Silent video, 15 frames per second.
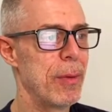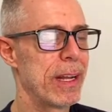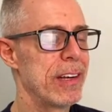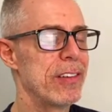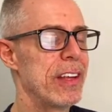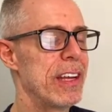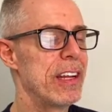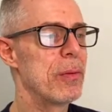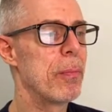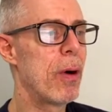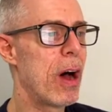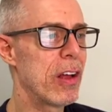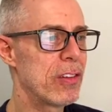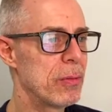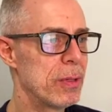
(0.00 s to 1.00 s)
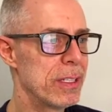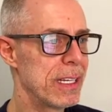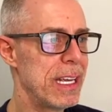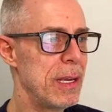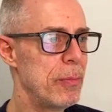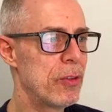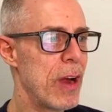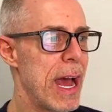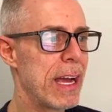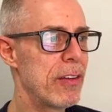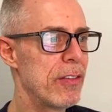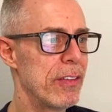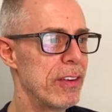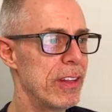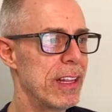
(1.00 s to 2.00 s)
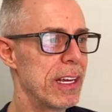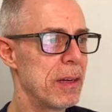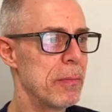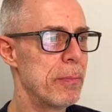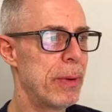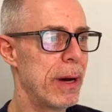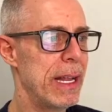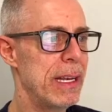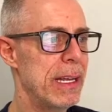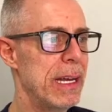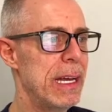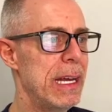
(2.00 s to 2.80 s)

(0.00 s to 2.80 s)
not going to say it's impossible to keep track of everything, but